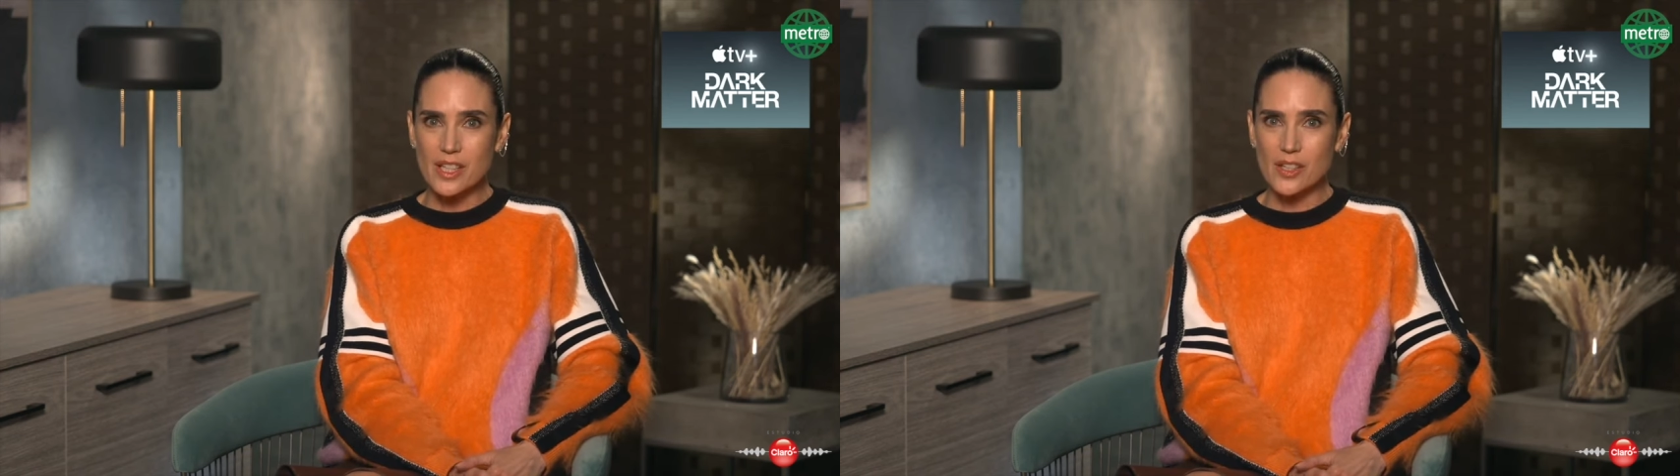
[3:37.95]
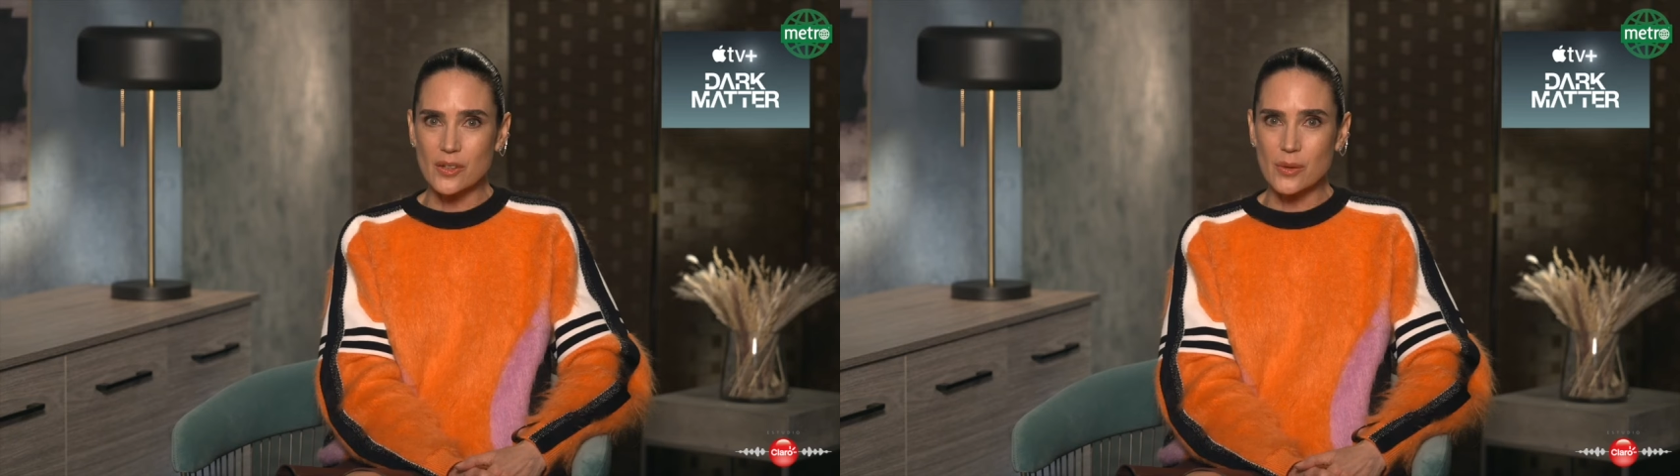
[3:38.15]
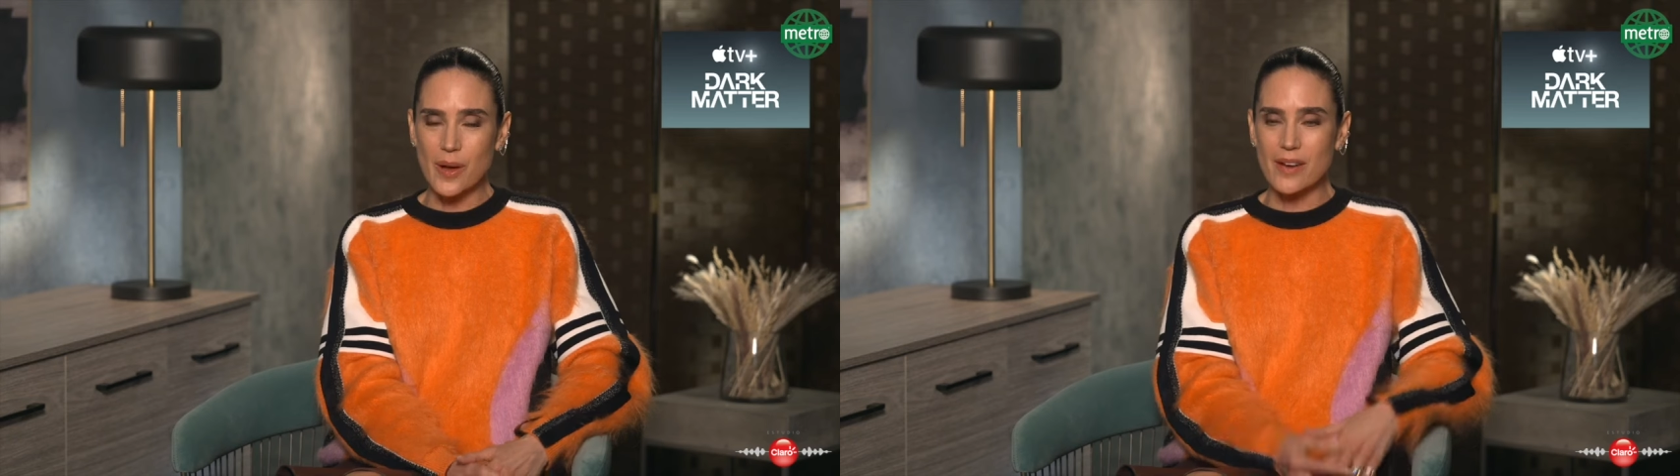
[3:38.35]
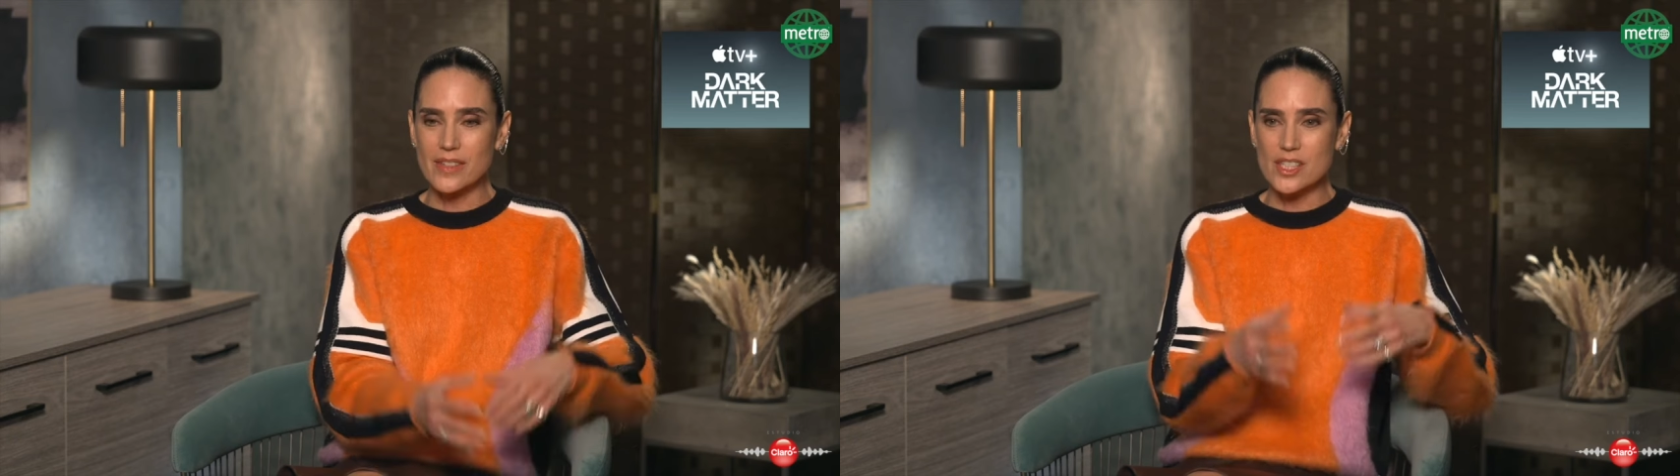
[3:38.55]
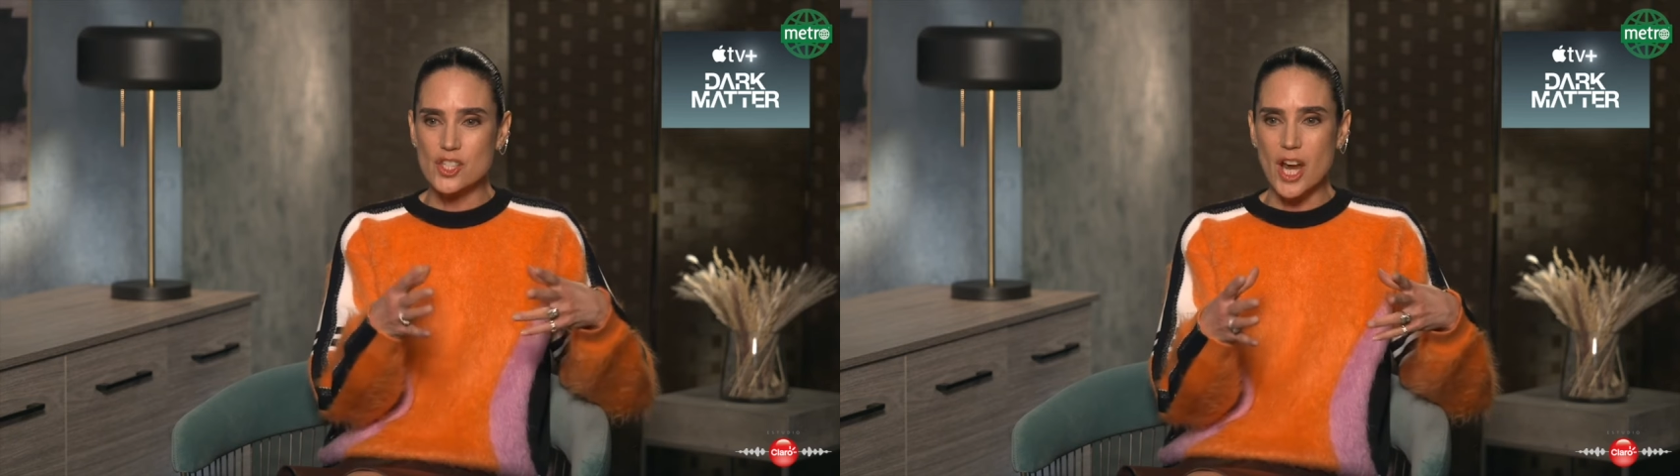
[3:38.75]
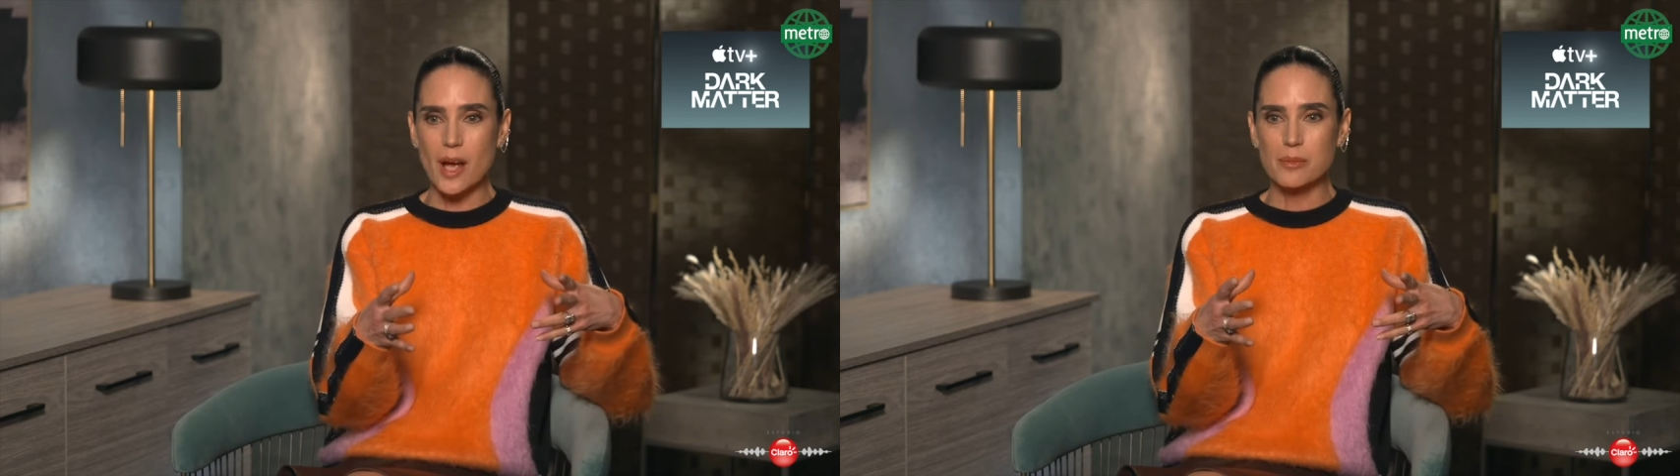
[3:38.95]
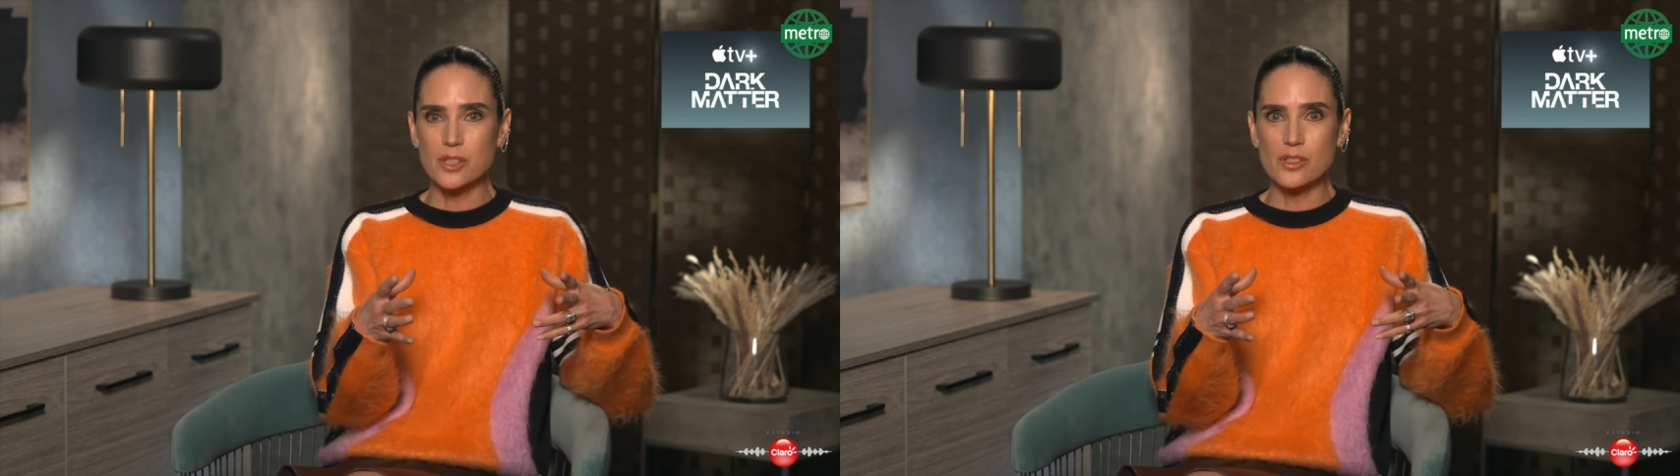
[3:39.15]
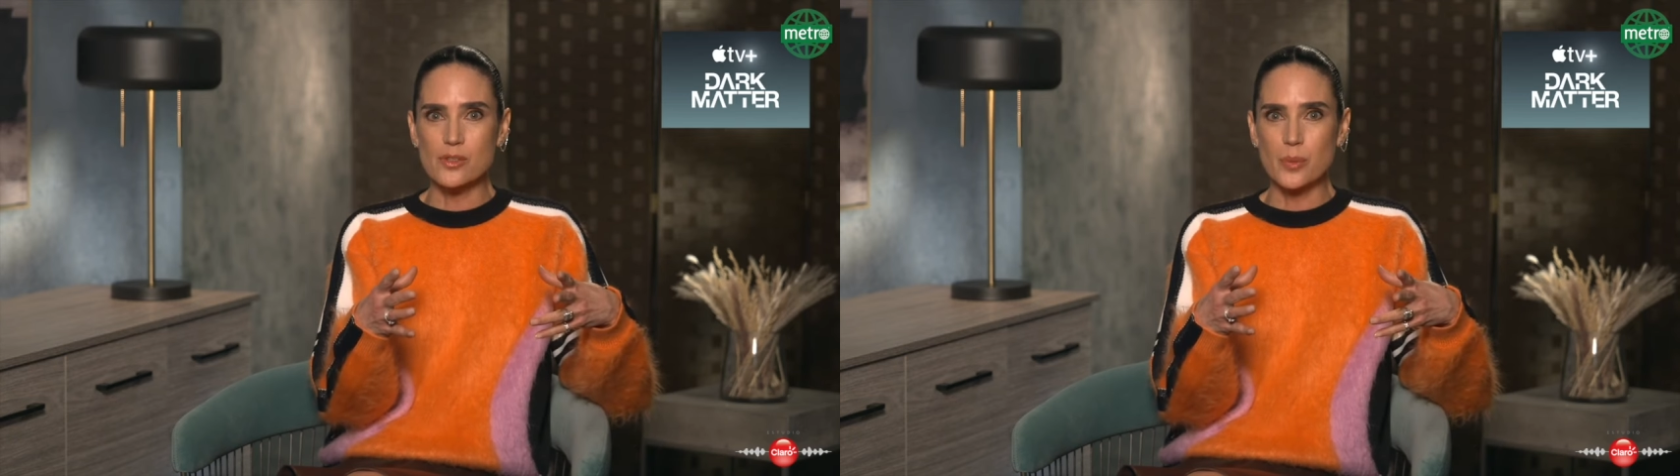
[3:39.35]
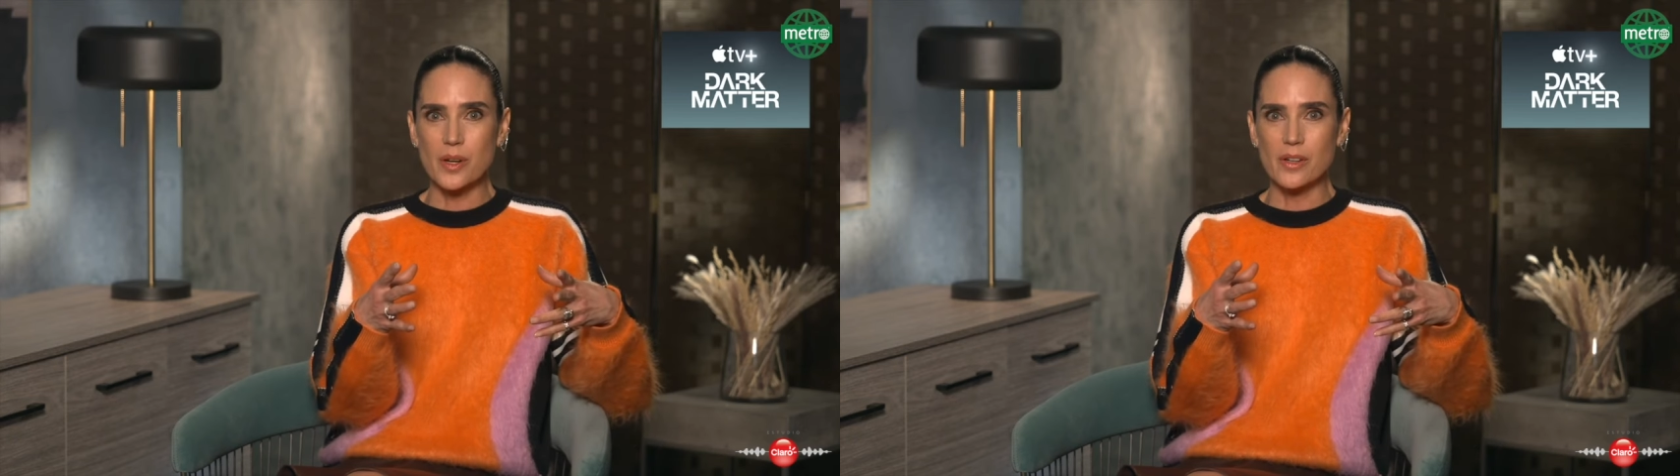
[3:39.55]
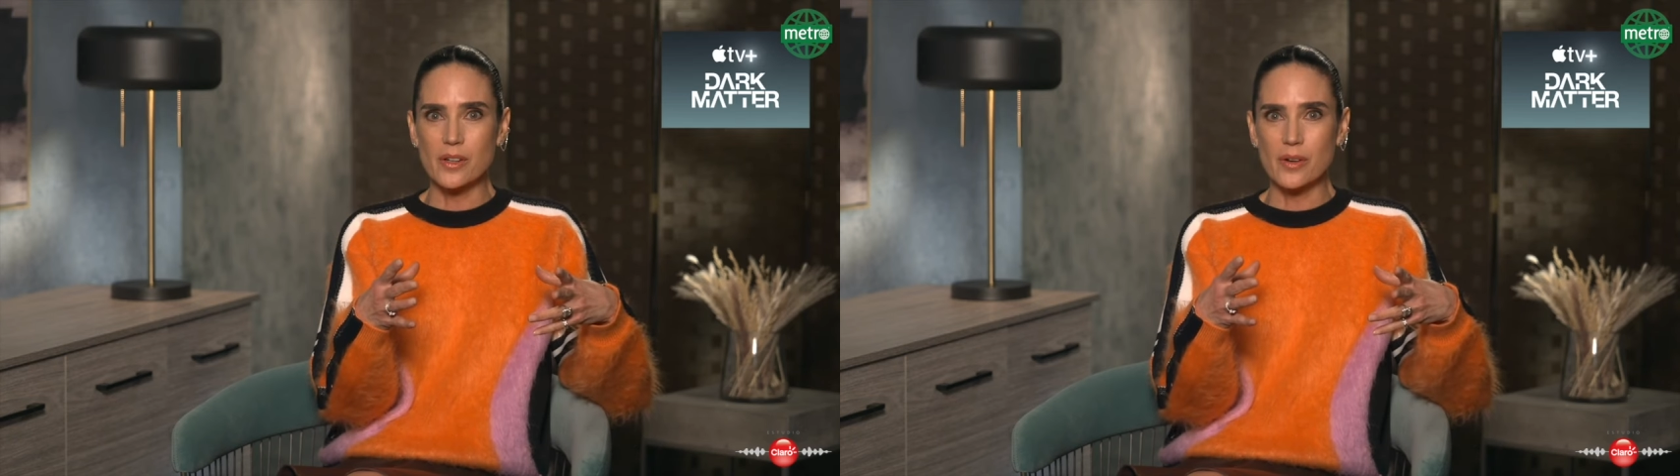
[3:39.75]
You know, you have these chapters
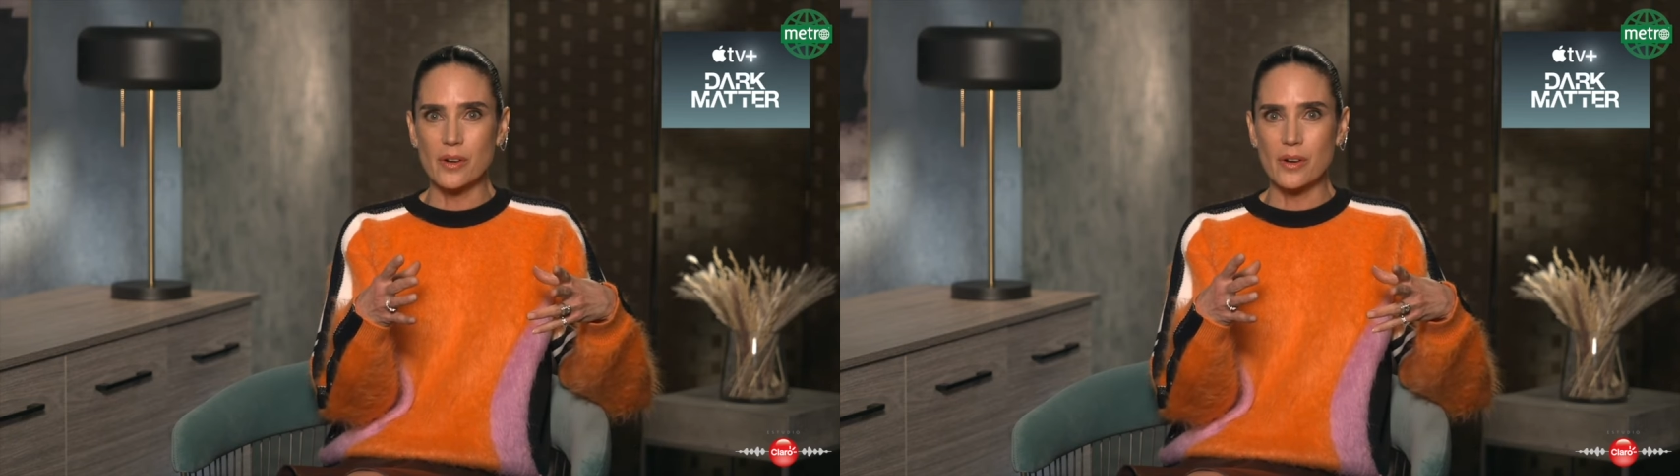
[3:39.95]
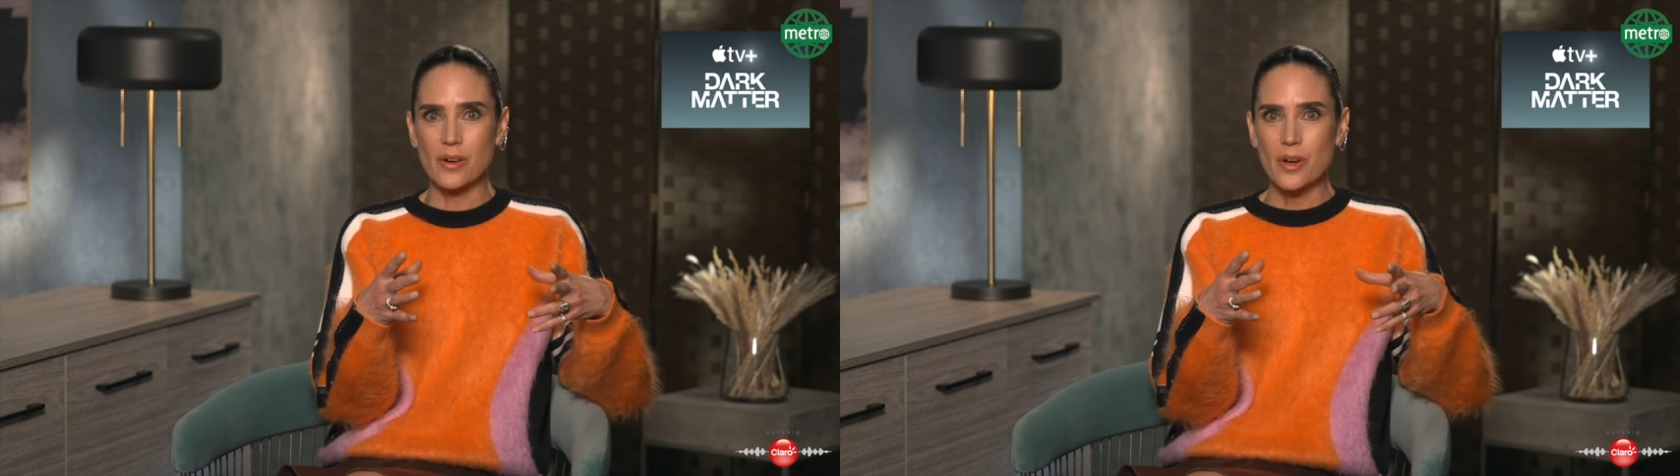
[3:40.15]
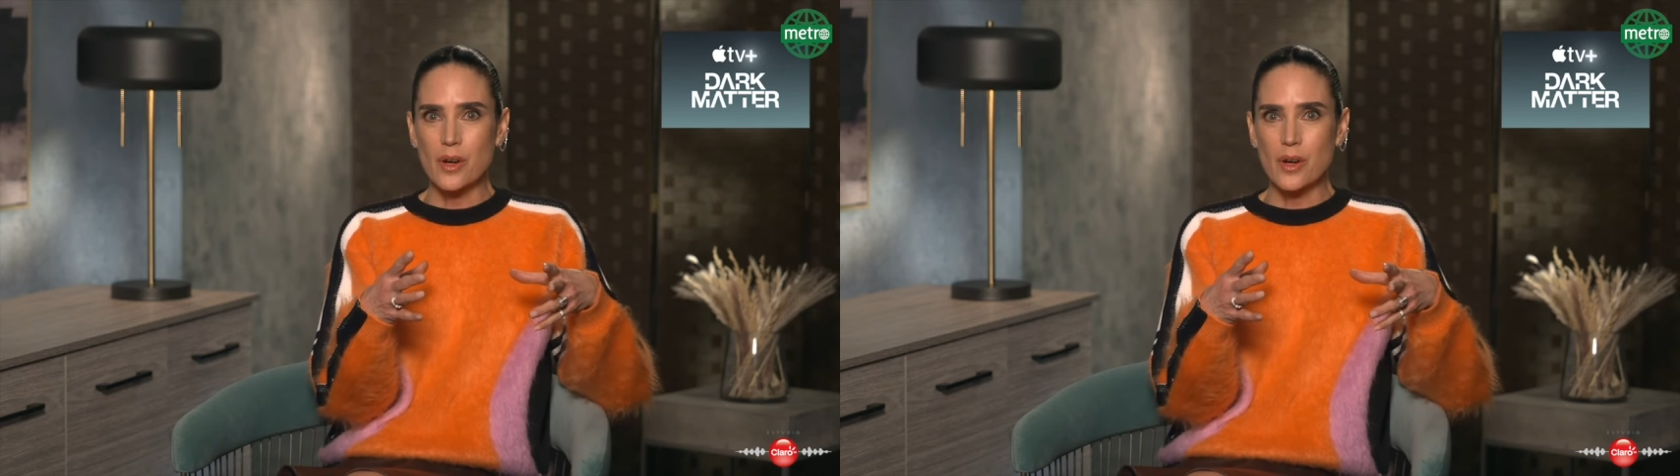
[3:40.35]
where you're